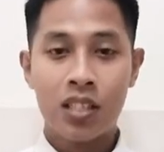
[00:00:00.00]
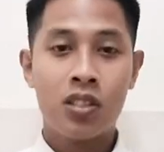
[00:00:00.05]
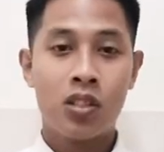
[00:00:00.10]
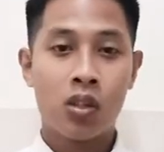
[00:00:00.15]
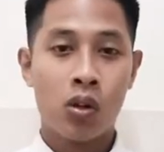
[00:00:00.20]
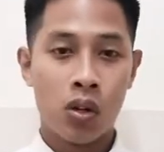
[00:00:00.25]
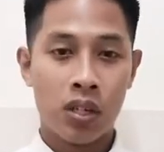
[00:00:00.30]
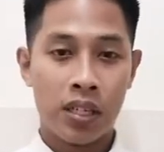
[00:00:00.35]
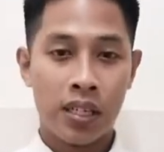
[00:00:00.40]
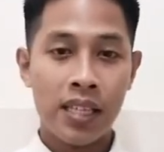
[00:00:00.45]

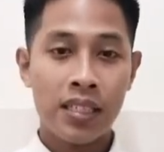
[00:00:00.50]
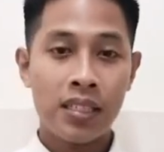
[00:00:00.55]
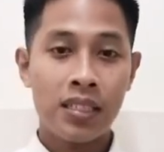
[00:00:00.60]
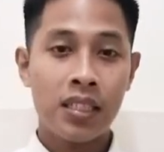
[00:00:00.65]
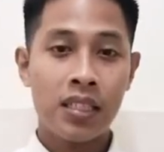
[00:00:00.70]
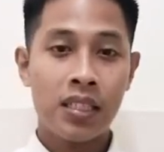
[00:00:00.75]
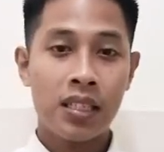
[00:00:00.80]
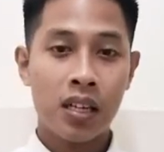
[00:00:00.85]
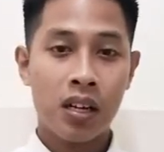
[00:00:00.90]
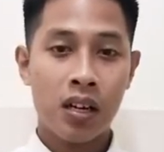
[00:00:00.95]
So
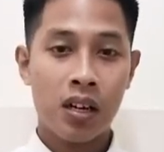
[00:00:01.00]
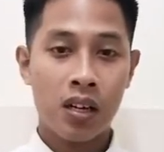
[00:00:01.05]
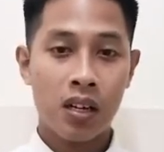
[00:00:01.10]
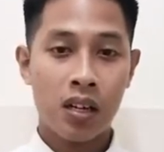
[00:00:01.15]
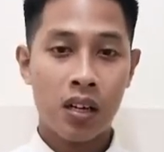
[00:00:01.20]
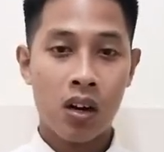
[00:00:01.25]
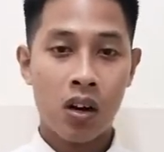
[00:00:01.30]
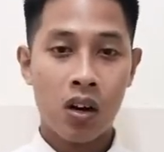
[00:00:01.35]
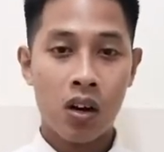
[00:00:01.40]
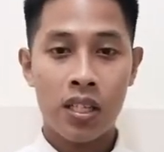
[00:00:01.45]
that's
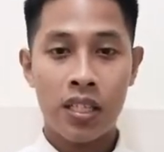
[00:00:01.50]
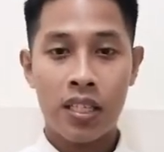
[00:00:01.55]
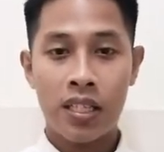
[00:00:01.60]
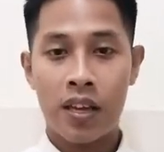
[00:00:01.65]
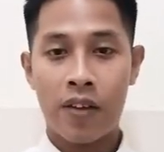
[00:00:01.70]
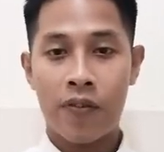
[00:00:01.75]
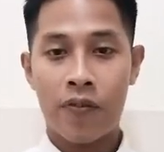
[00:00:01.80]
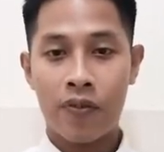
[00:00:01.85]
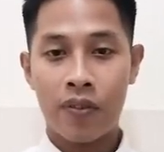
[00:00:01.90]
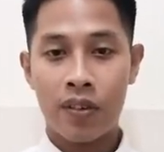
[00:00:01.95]
all
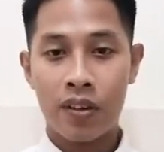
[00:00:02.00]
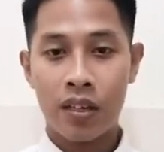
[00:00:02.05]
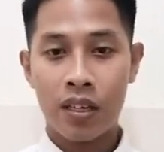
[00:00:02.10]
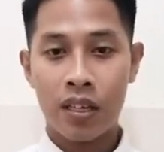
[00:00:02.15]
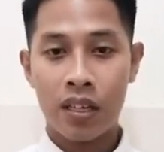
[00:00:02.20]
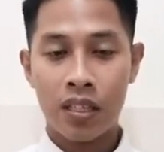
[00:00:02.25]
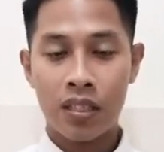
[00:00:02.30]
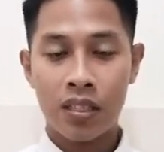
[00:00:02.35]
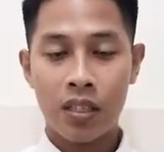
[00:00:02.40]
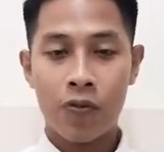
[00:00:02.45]
the
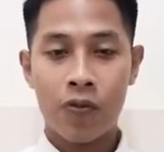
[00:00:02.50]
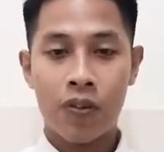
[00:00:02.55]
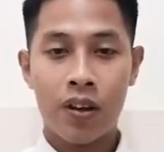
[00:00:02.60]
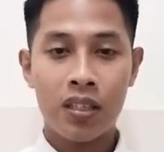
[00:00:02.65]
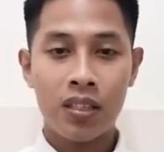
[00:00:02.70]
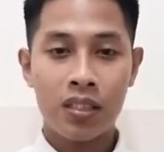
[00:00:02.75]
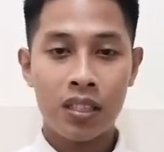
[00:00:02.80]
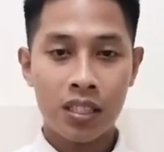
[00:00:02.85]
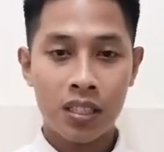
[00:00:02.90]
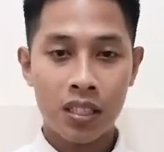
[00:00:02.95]

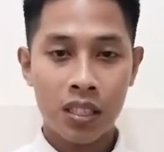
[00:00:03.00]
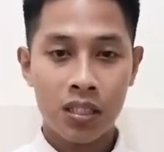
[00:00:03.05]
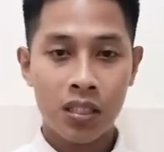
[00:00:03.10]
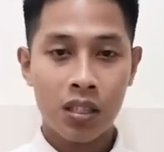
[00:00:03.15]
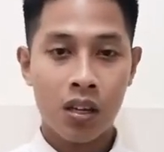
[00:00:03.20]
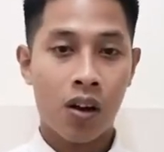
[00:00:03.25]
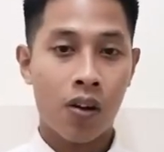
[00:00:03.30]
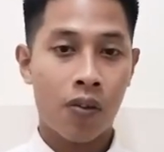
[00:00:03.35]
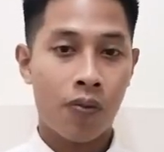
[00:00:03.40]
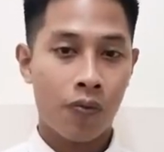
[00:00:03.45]

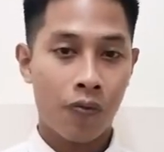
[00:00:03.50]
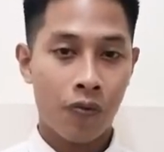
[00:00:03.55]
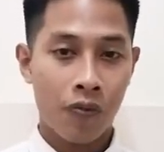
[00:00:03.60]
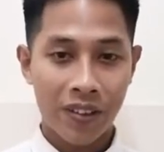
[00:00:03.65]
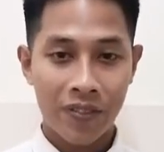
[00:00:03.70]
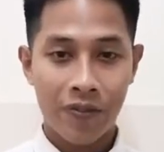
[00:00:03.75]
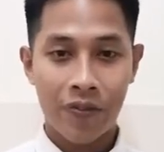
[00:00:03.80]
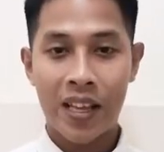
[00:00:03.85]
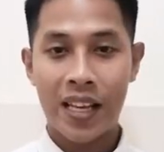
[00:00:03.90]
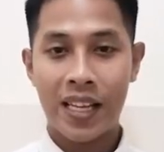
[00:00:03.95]
disadvantages of
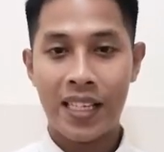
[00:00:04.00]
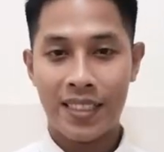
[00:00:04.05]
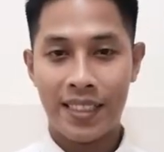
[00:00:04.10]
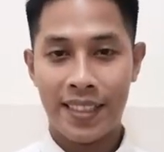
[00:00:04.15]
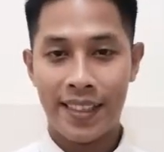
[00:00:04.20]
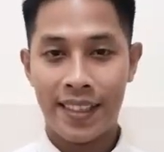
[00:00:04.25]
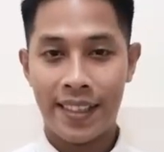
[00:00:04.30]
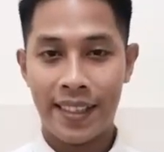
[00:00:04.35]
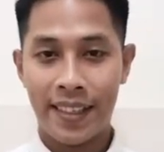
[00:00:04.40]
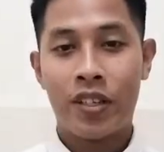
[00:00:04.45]
wave
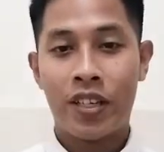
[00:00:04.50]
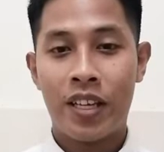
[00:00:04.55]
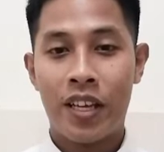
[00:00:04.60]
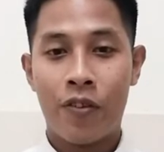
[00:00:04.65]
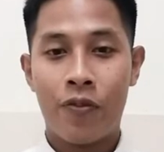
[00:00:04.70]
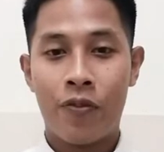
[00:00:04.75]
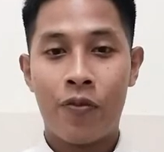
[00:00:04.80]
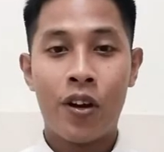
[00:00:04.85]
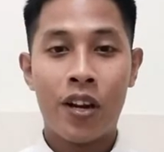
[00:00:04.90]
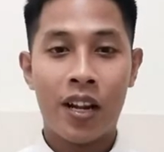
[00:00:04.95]
energy.
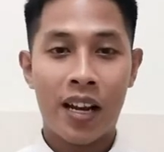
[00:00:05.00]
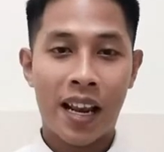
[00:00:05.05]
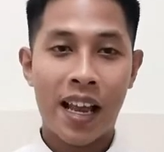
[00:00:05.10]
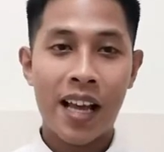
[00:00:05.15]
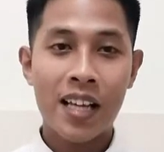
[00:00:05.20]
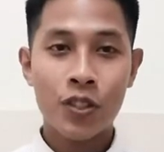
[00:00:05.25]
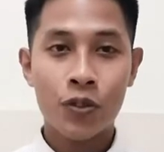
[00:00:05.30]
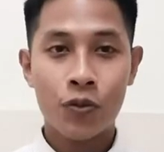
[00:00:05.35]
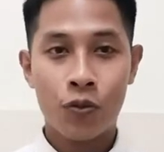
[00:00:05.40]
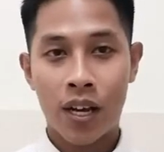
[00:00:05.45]
Okay, for the
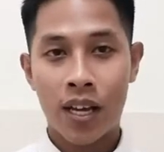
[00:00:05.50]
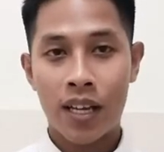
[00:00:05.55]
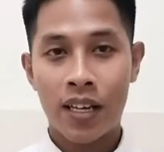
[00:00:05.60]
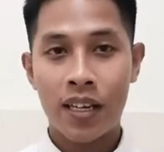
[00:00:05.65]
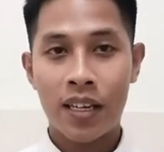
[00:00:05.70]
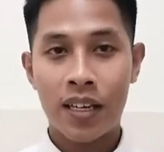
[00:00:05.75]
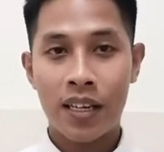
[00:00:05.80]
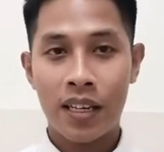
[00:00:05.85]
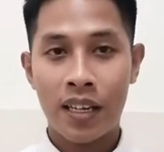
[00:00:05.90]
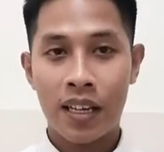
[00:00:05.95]
last
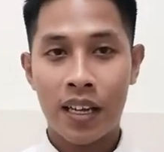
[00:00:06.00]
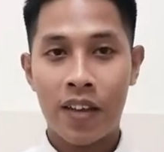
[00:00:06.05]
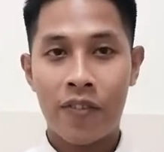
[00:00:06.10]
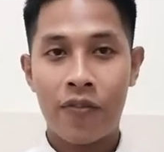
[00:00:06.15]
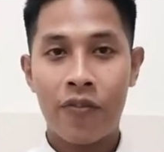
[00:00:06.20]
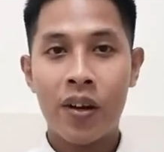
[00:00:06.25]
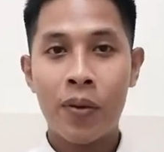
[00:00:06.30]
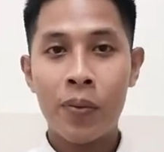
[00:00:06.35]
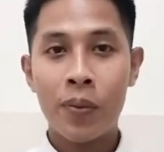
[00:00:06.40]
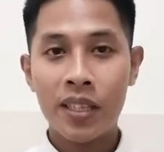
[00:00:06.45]
one, the
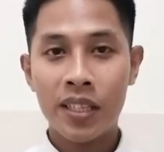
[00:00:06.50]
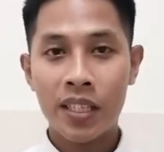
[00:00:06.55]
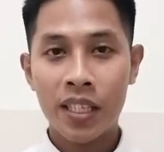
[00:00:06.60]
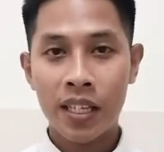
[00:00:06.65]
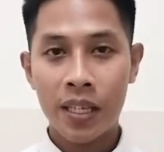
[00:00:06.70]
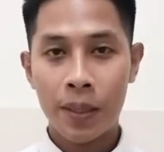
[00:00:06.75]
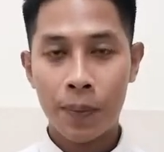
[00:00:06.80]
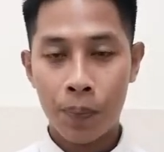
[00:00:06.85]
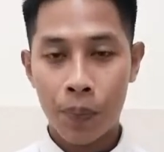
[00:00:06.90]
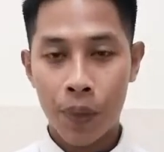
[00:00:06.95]
environmental
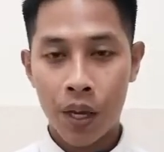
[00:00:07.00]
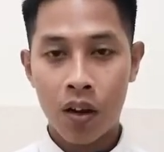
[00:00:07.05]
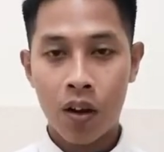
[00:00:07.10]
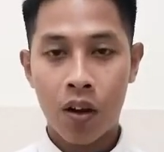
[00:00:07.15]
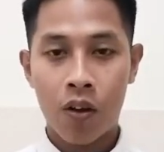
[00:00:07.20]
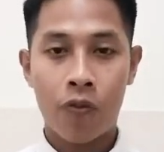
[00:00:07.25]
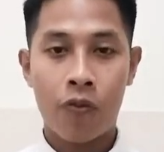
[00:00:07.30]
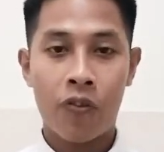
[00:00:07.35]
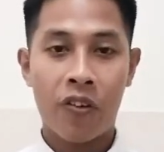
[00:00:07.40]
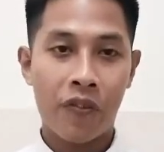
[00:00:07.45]

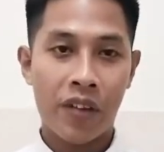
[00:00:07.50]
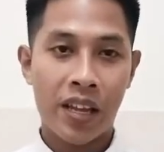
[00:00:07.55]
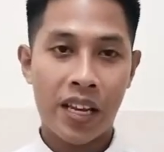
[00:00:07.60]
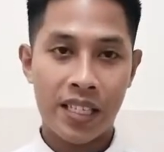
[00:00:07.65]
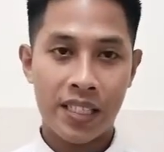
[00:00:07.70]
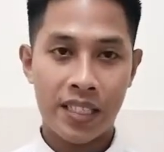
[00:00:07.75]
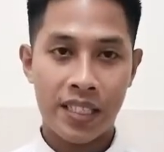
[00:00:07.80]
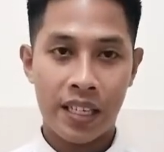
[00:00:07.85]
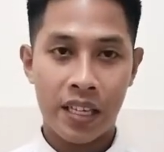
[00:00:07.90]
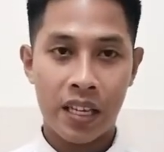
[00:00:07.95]
impact of wave
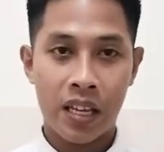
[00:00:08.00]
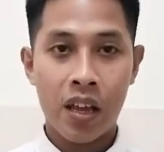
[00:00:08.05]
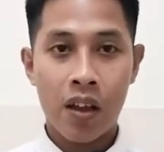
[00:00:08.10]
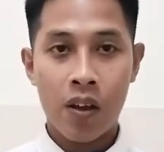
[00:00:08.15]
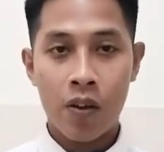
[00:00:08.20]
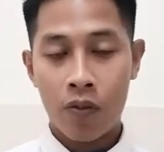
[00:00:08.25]
energy.